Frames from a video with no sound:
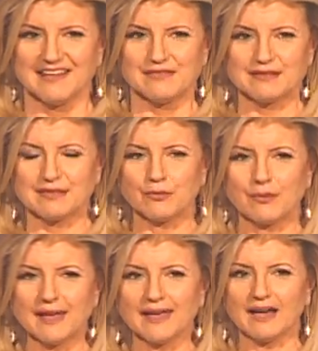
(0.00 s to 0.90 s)
that the
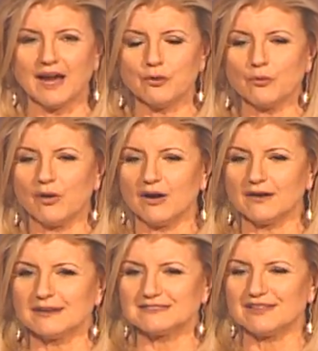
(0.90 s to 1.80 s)
way our
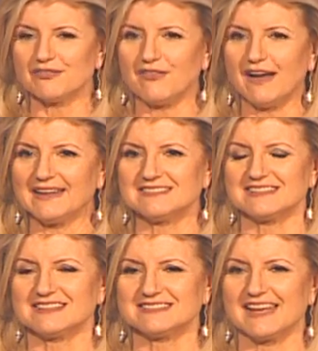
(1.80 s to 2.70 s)
world has defined
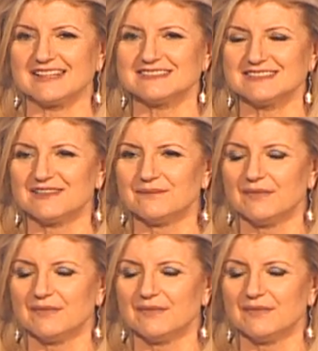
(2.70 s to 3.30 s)
success